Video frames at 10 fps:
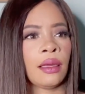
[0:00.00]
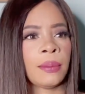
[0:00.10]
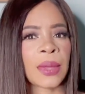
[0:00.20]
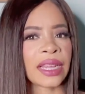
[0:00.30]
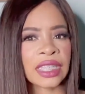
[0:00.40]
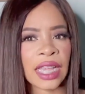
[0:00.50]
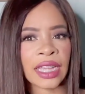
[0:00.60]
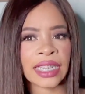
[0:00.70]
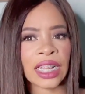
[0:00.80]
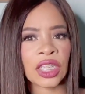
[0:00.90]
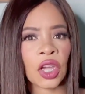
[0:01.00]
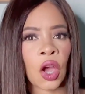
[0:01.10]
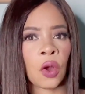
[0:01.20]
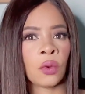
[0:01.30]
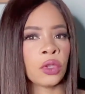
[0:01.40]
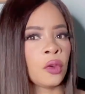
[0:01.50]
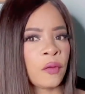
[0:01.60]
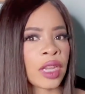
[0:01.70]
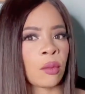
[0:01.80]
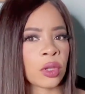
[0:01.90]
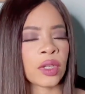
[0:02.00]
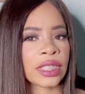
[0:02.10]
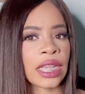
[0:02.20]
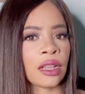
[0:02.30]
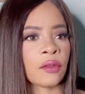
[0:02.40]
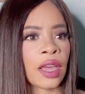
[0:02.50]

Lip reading: That is exactly how you feel about yourself.